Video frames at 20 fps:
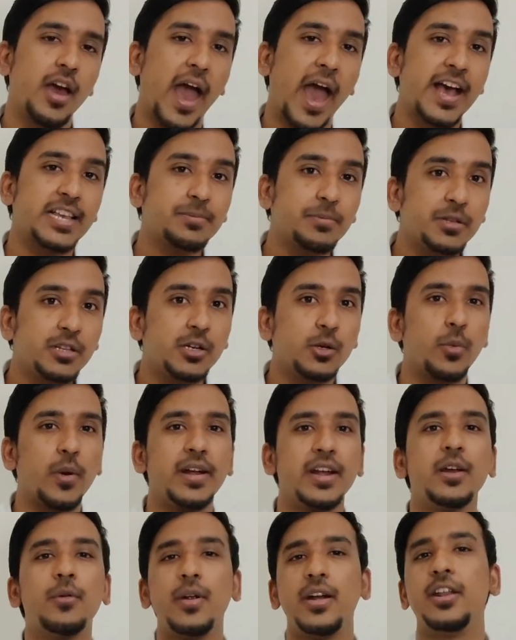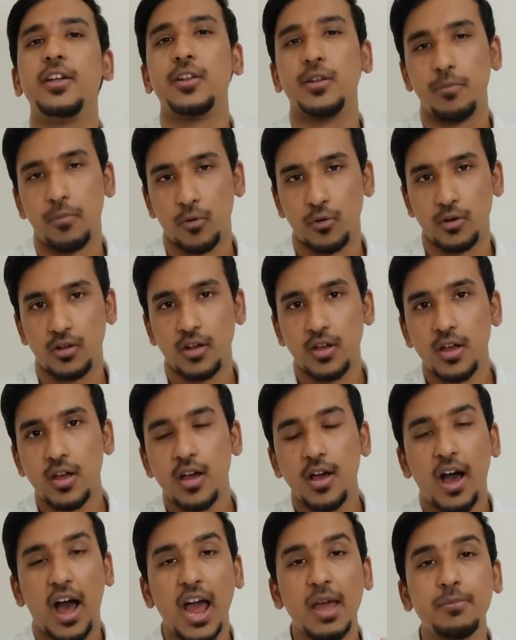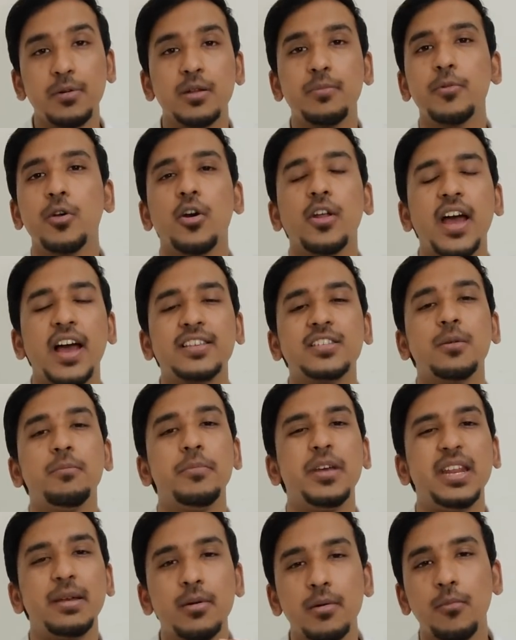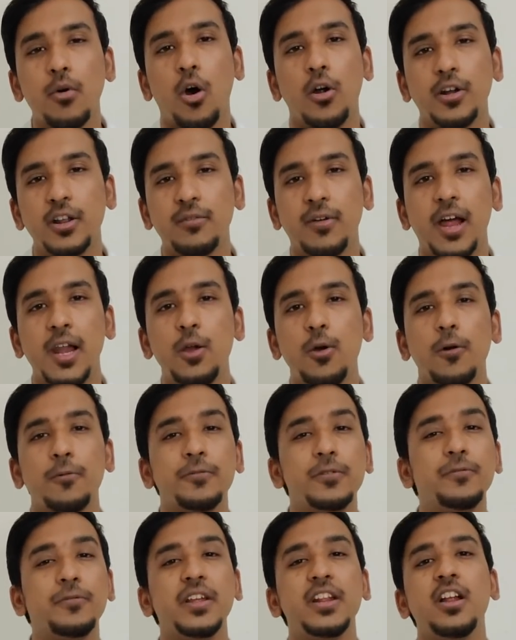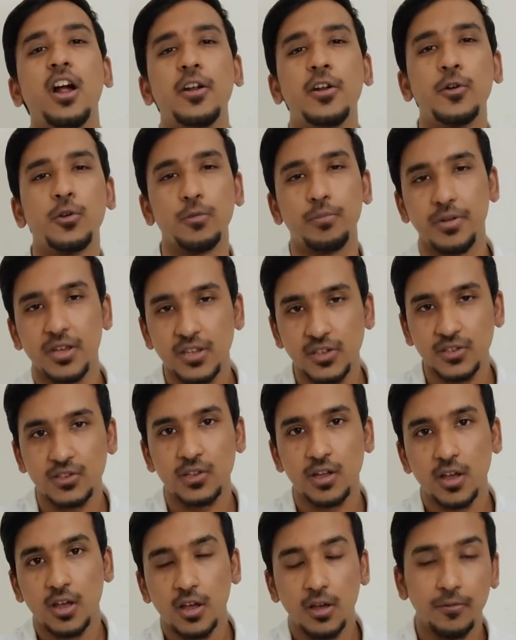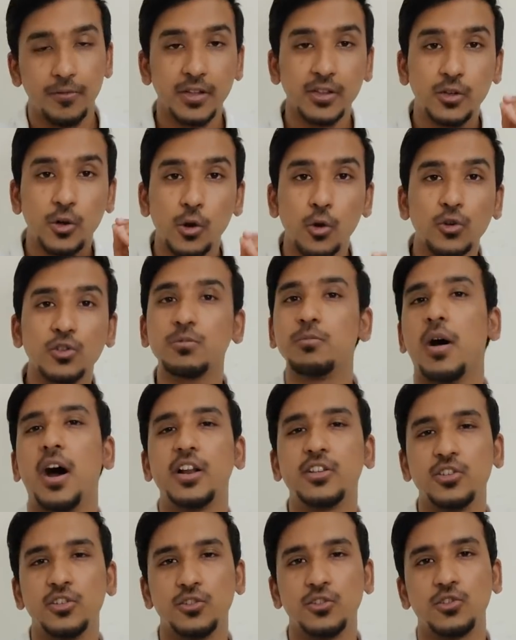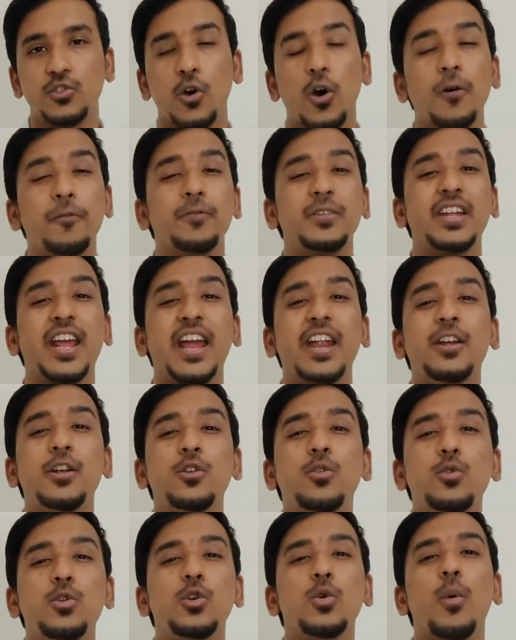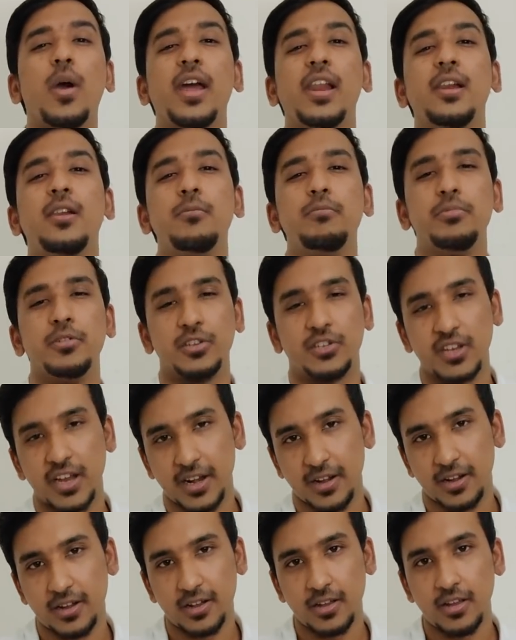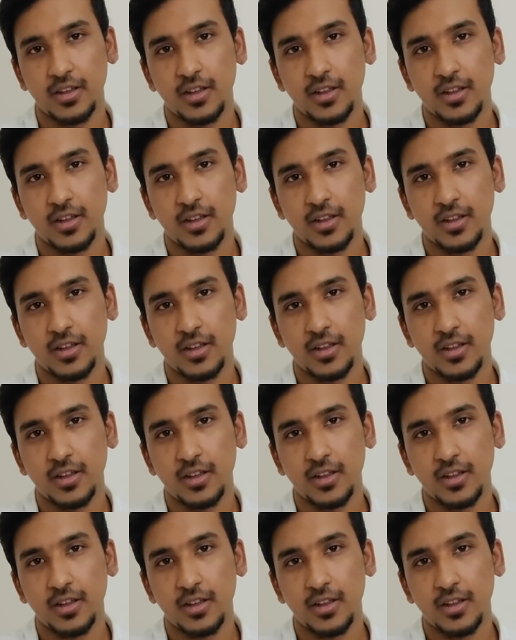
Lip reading: as per the 2020 report, Hyperpure has a minimum order value of 1500 rupees with gross margins of 10 to 12%.